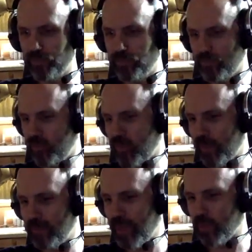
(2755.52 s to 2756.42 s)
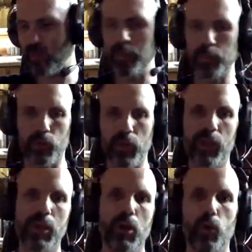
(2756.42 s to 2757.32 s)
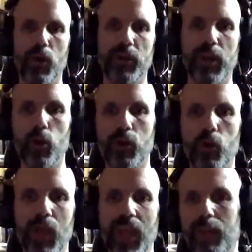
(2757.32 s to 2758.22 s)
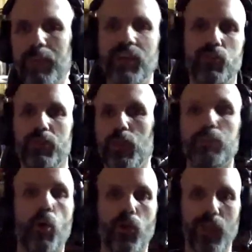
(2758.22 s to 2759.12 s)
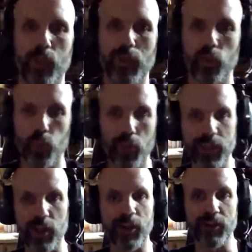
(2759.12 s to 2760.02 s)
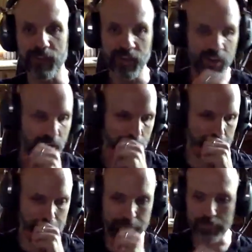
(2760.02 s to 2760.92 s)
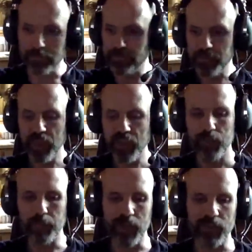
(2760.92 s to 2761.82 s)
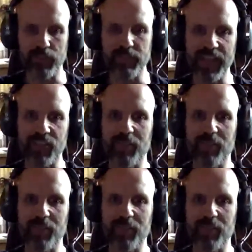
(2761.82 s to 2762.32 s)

some people are like, oh well, cocaine makes you more like what you really are. But the fact of the